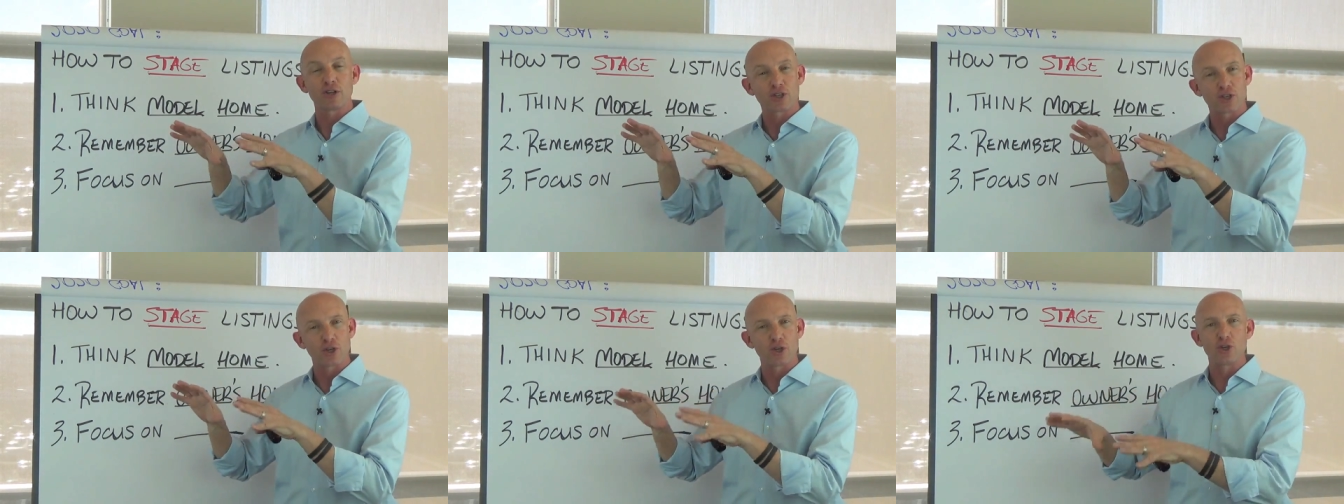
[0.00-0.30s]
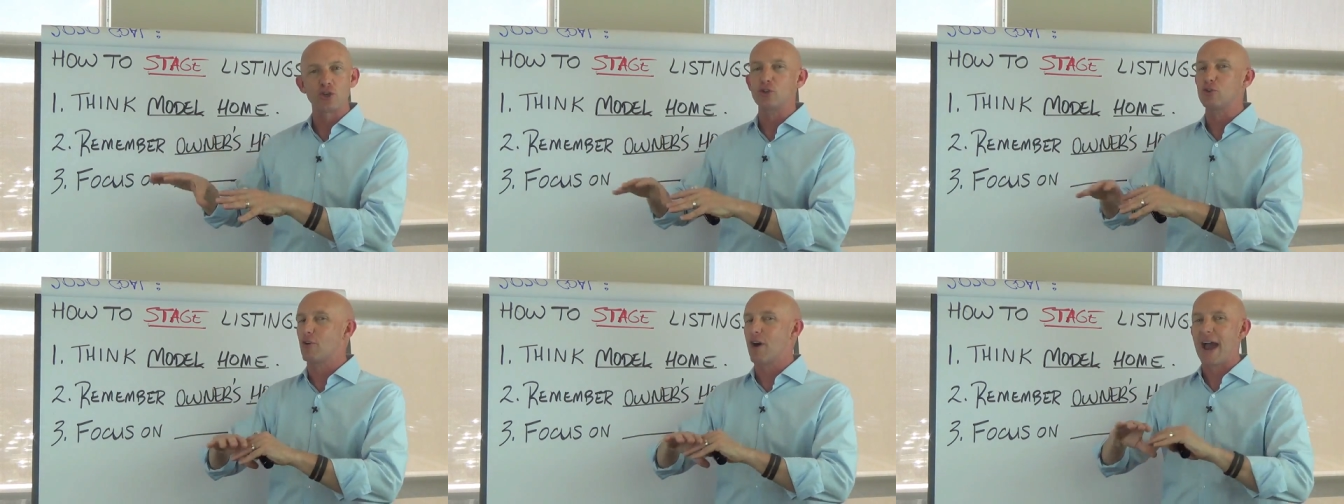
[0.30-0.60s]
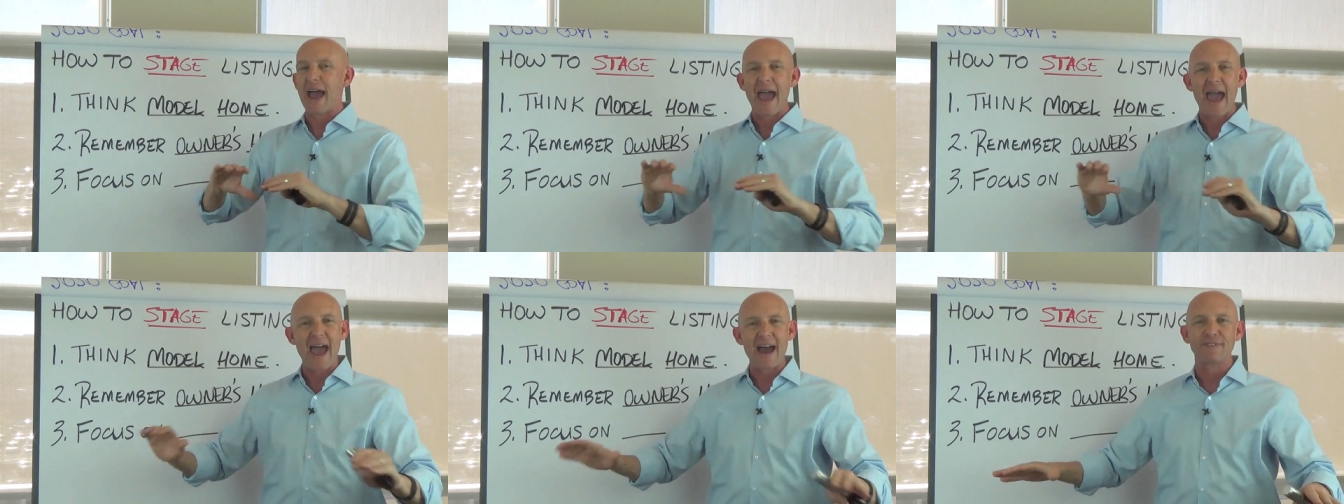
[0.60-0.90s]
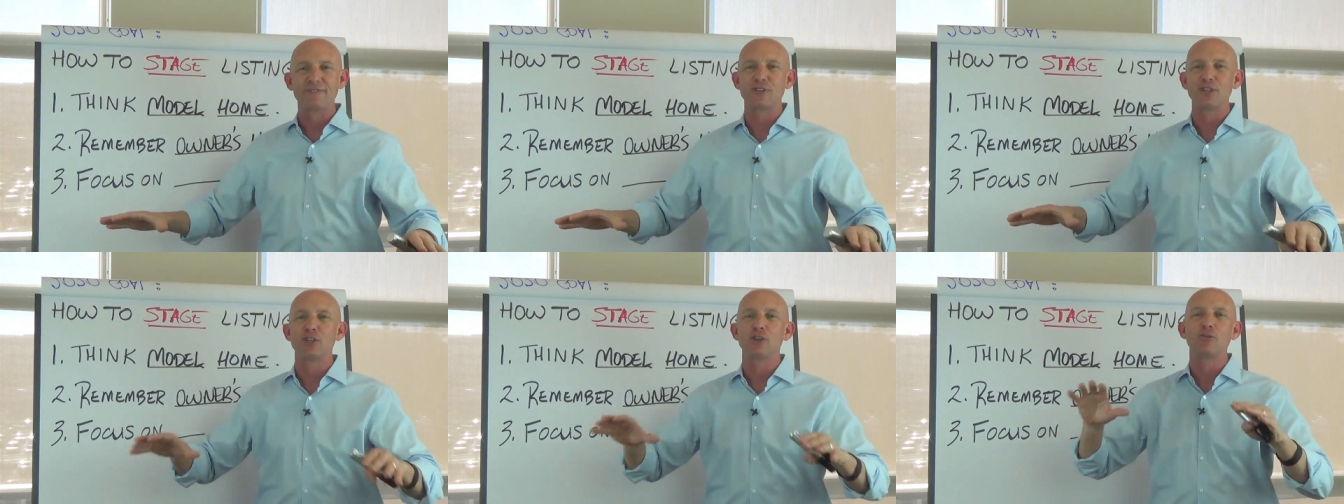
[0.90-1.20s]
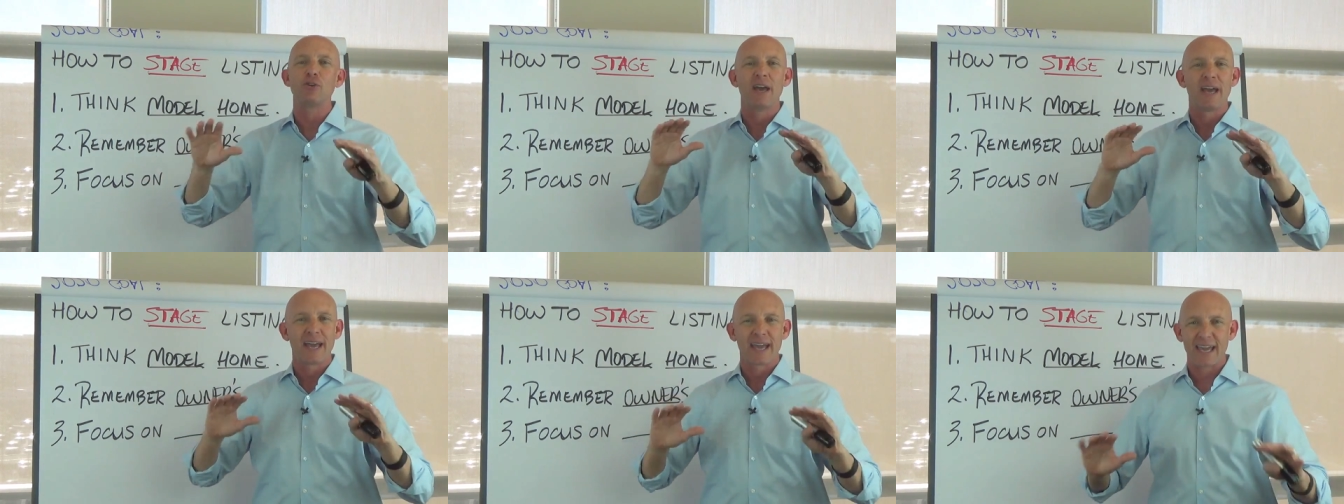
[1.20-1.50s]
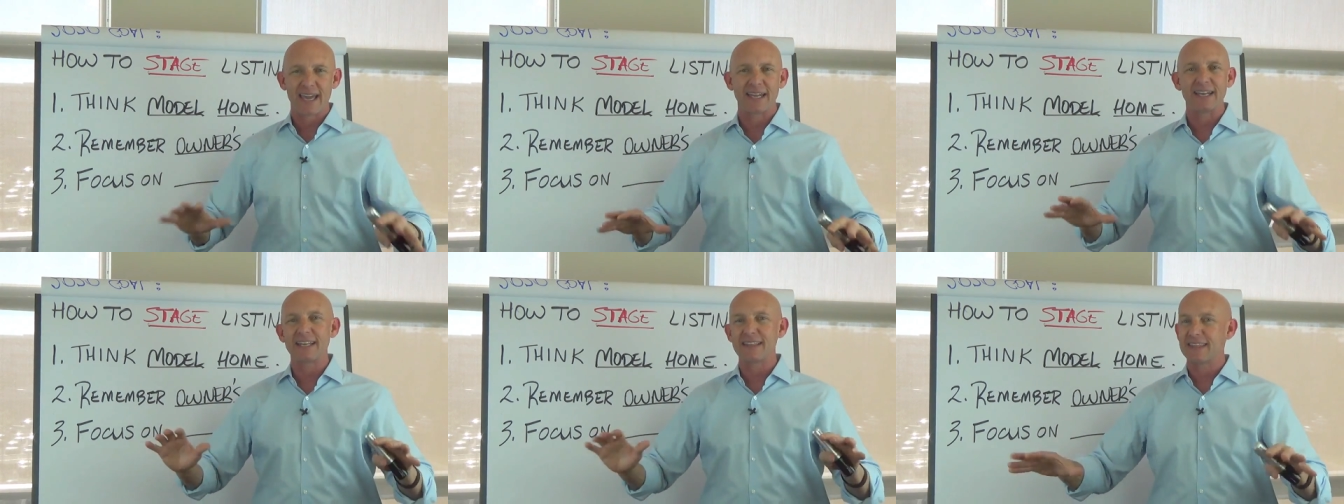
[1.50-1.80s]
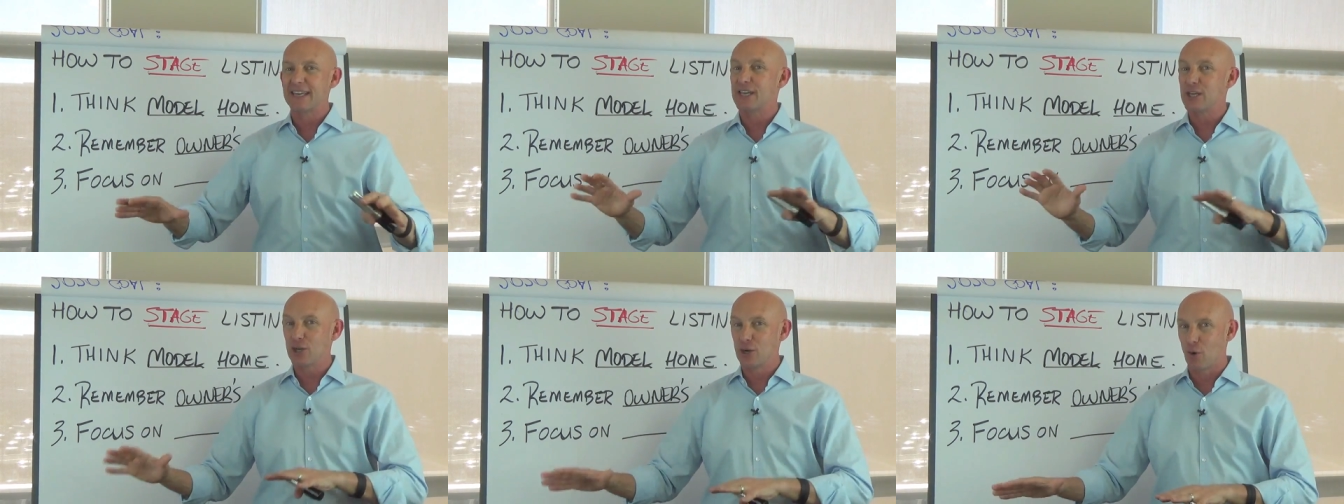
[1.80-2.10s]
so you don't have to do
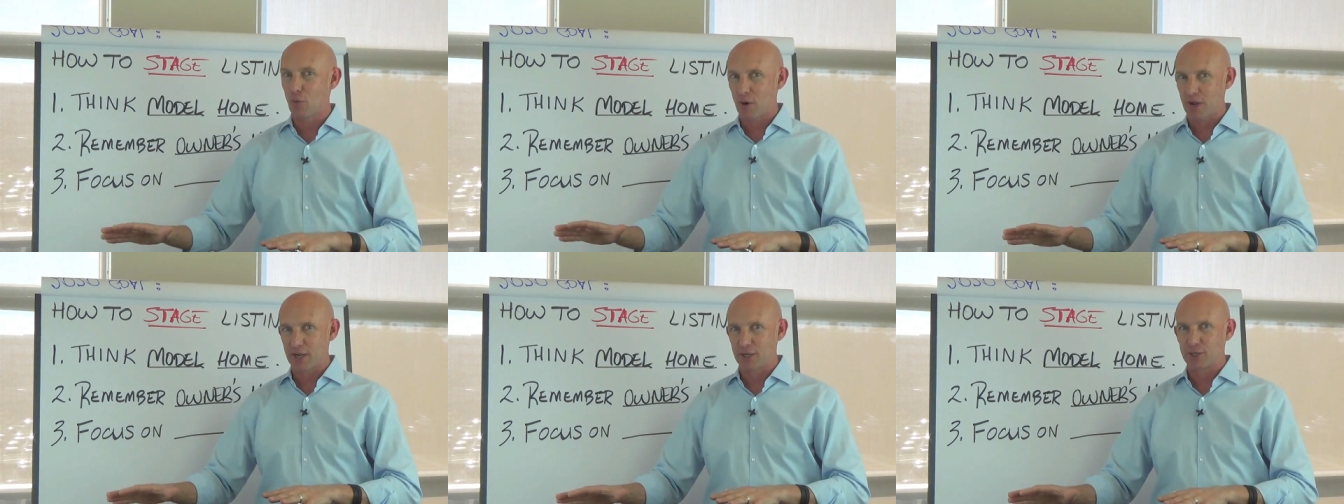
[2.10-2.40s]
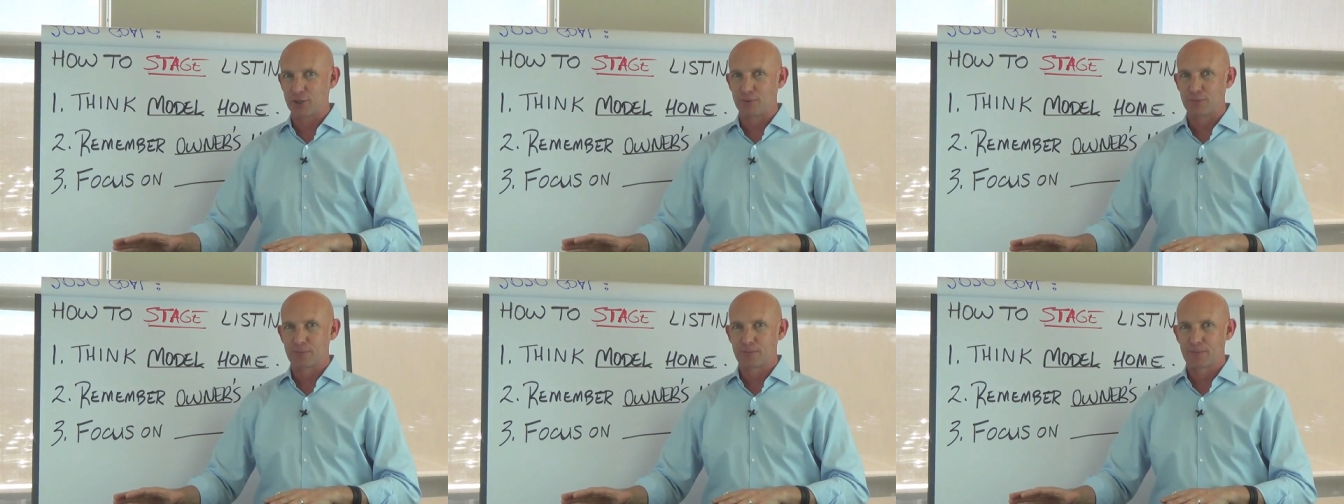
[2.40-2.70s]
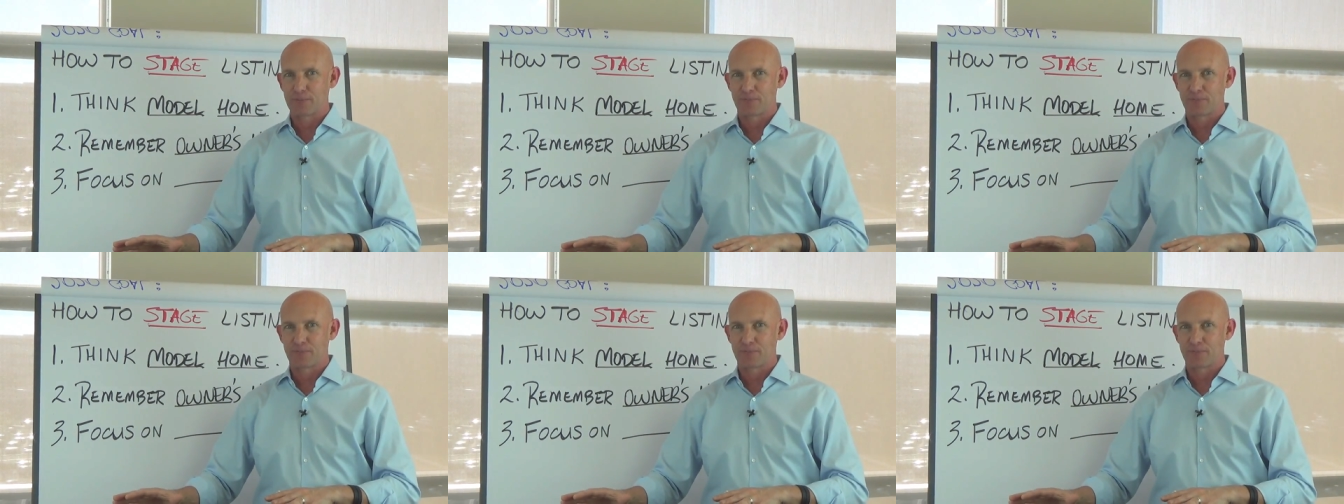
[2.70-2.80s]
anything you don't want to do.